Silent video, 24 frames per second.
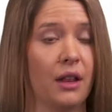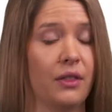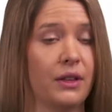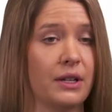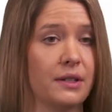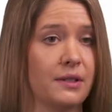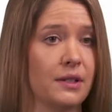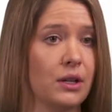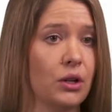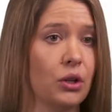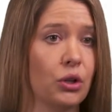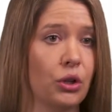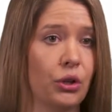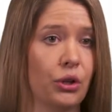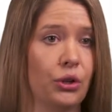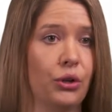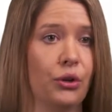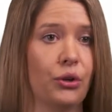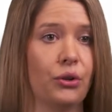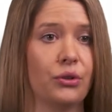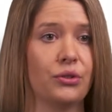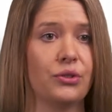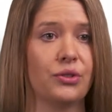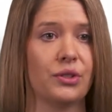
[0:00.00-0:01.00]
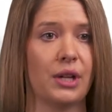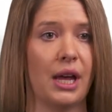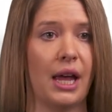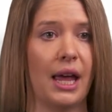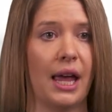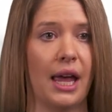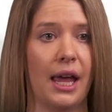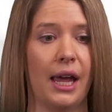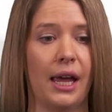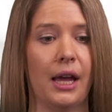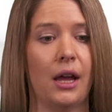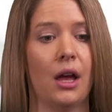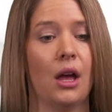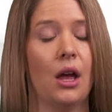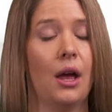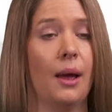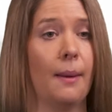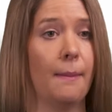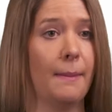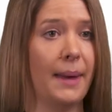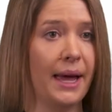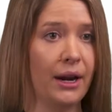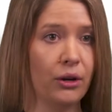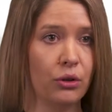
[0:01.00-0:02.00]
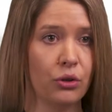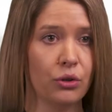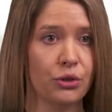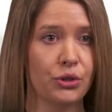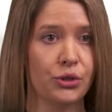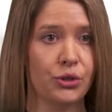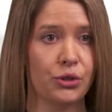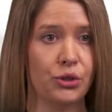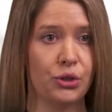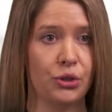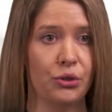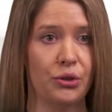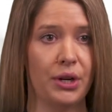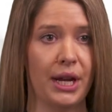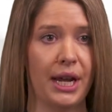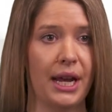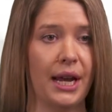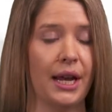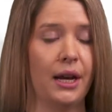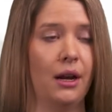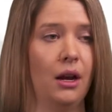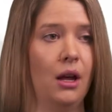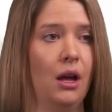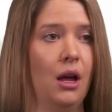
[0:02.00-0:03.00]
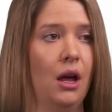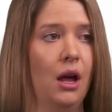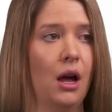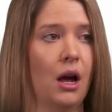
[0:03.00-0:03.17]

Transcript: This includes a medical student,